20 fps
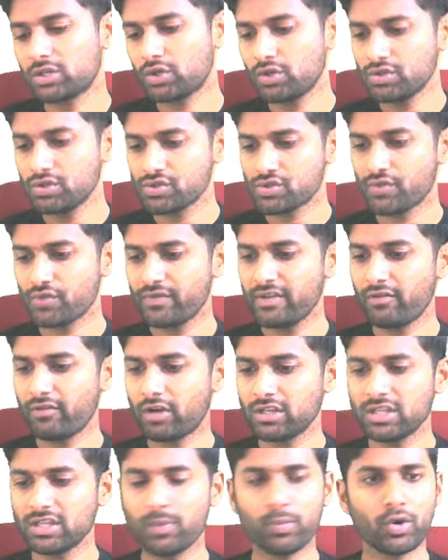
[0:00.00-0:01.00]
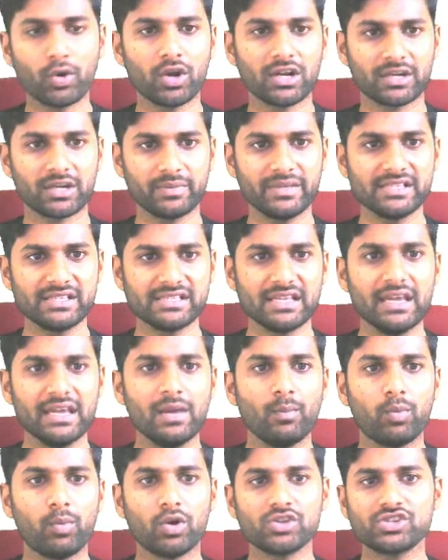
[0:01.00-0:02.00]
no? So we want the product means
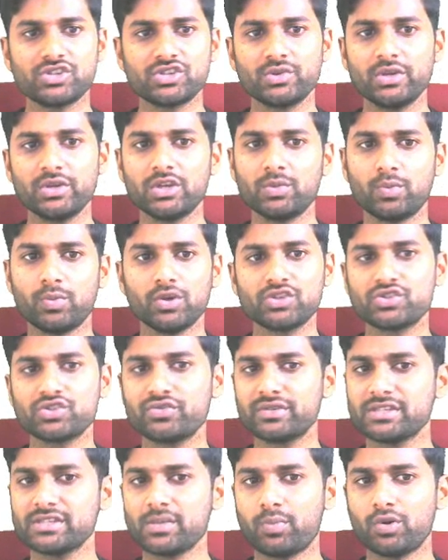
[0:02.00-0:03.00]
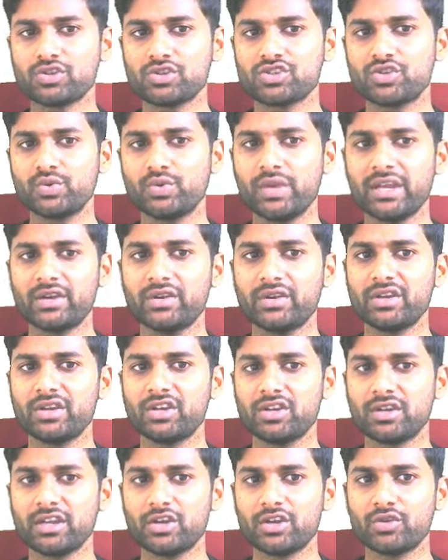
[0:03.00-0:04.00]
positive into positive is a positive, negative
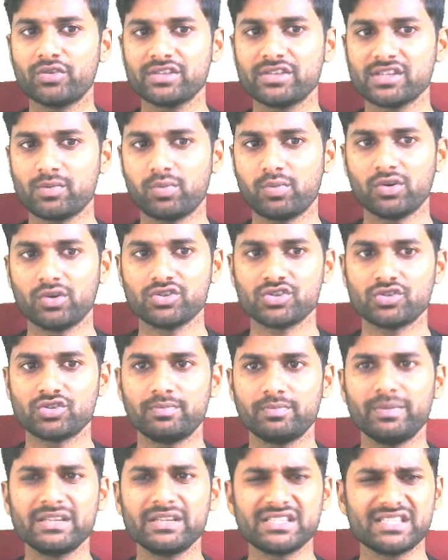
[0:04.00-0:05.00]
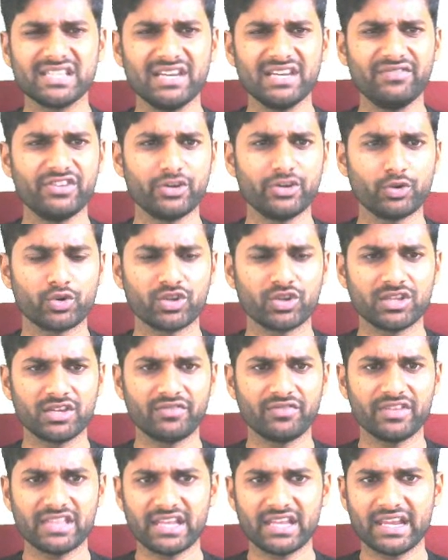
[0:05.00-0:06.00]
into negative is a positive. But still we don't know that
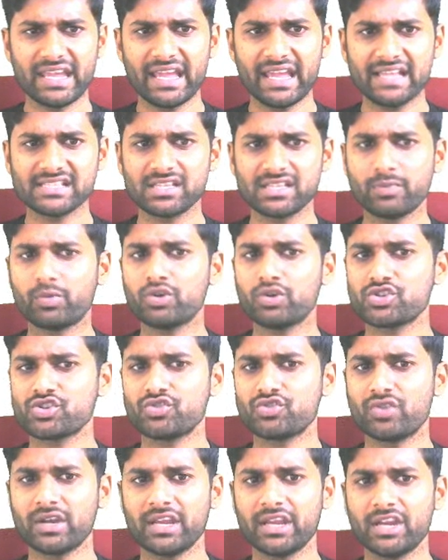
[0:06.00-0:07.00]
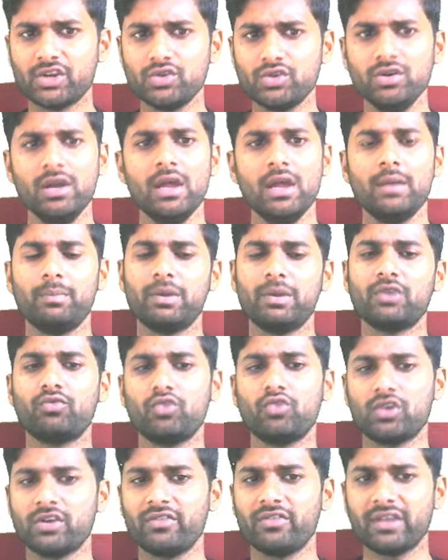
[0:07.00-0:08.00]
whether A is the positive or negative. But
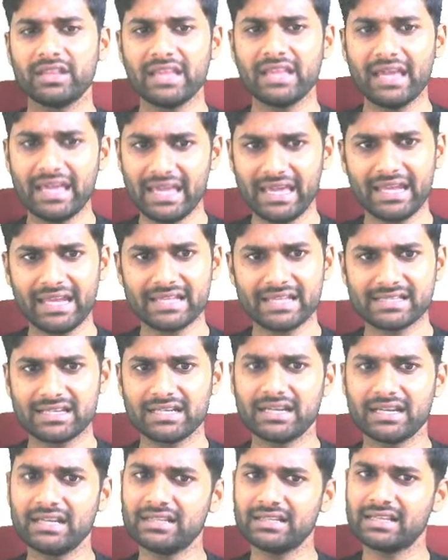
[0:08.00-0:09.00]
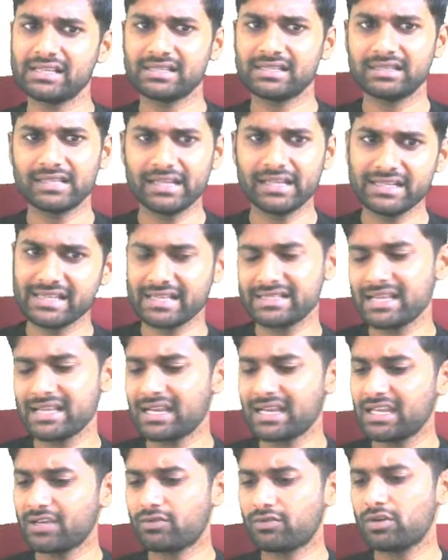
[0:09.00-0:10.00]
whatever the A resultant, that is
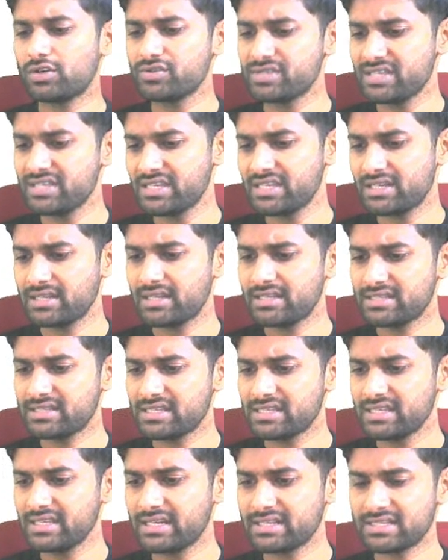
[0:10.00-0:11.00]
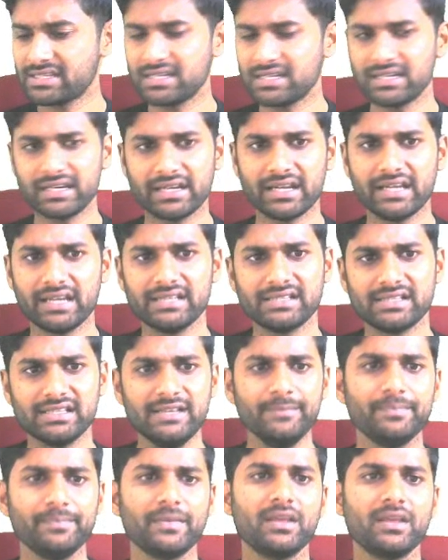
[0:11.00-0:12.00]
exactly equal to C resultant, guys. See?